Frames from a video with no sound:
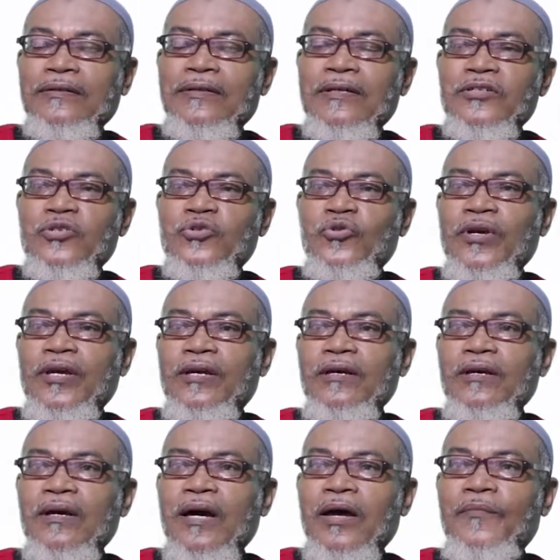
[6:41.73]
the
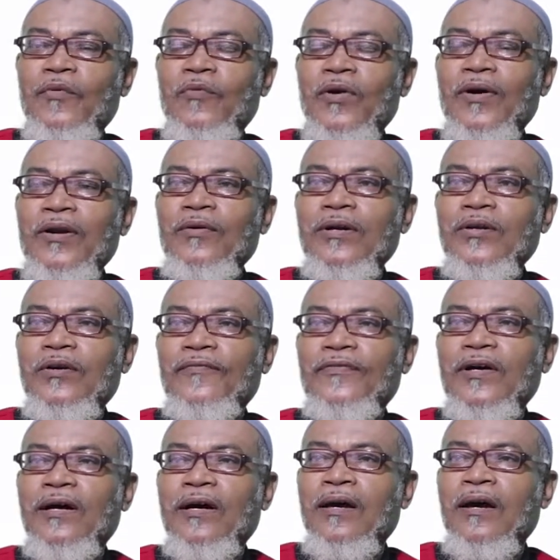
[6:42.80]
string, one of
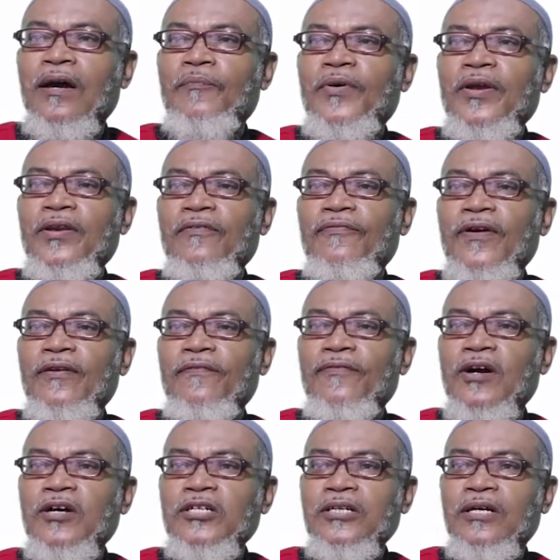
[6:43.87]
the predefined
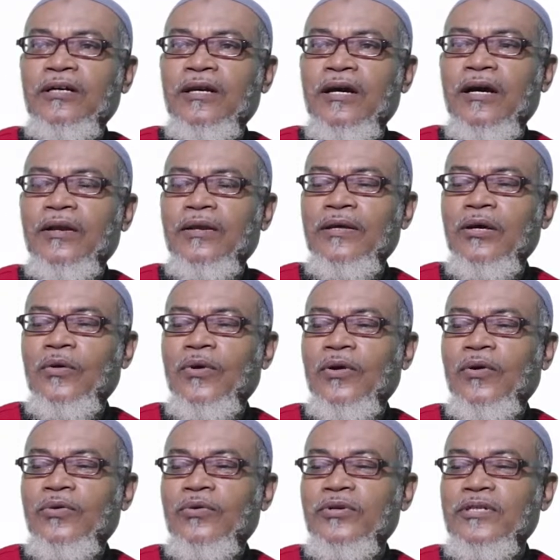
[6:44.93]
function, and here we are
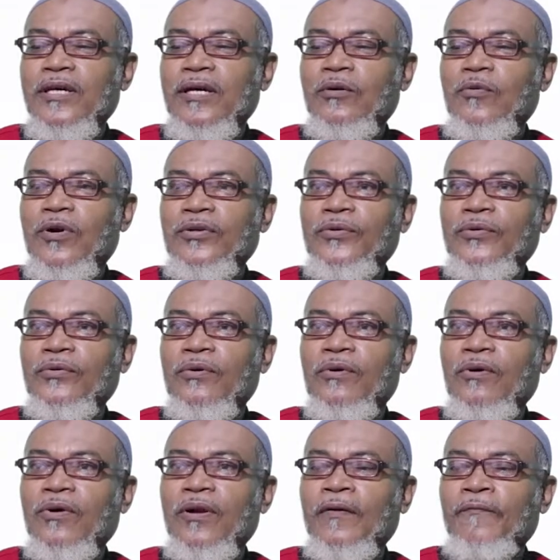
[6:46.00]
going to take what you
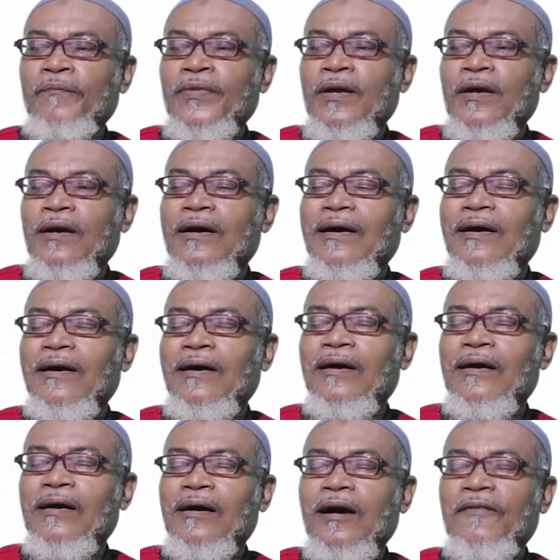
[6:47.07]
call
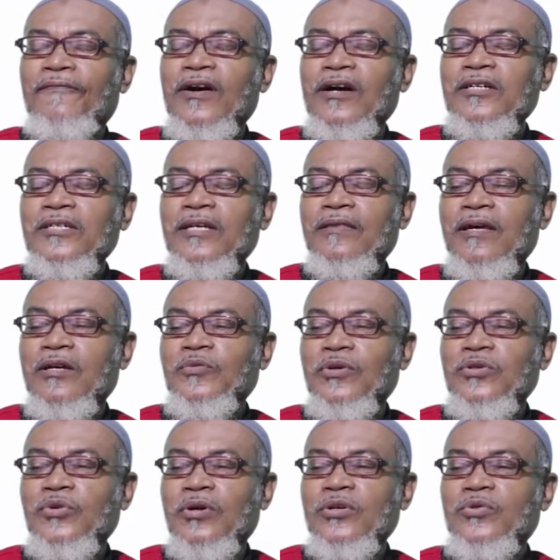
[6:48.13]
a function that
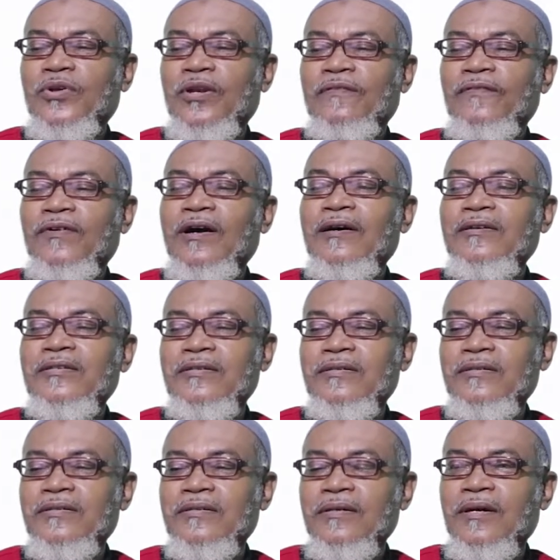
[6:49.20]
is going to
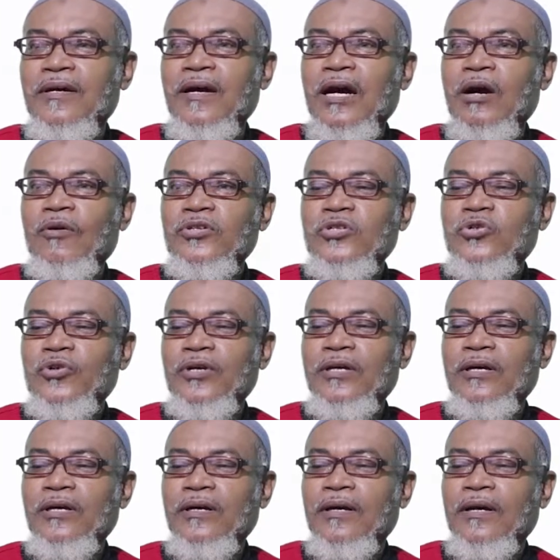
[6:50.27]
reverse our
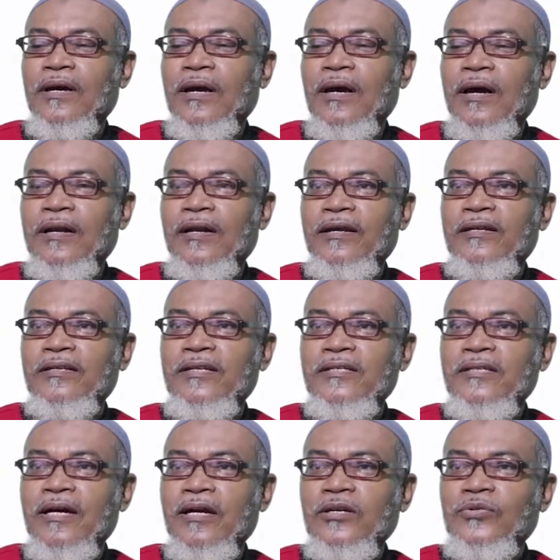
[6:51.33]
string, and it
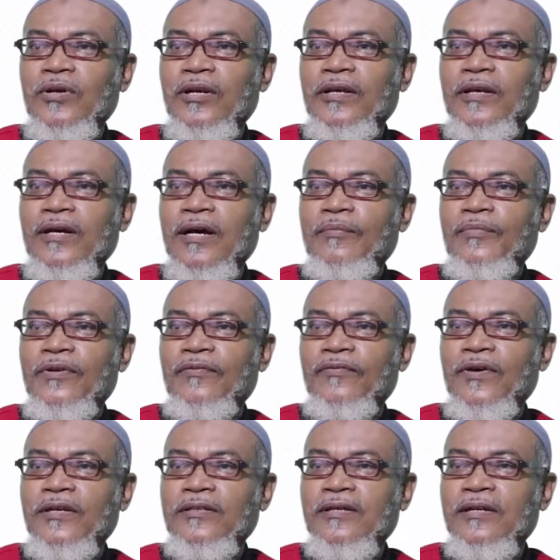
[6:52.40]
is actually
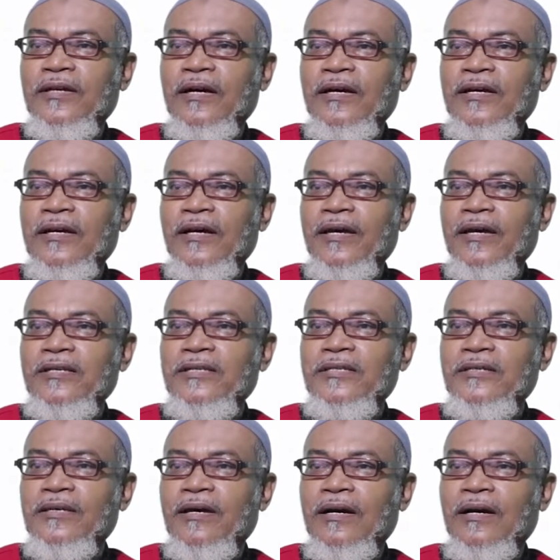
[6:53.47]
abbreviated as
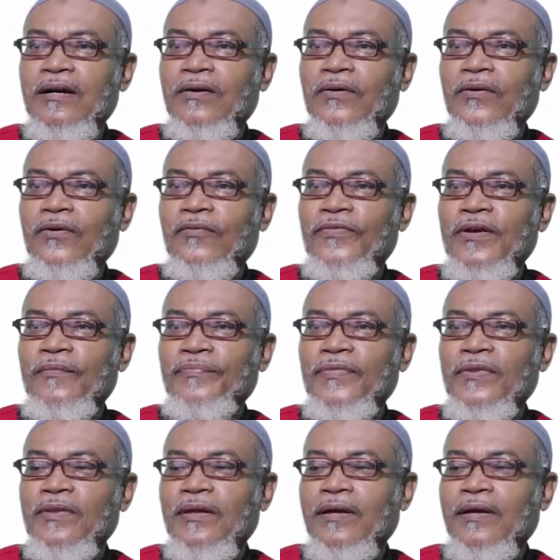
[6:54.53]
str, all of them,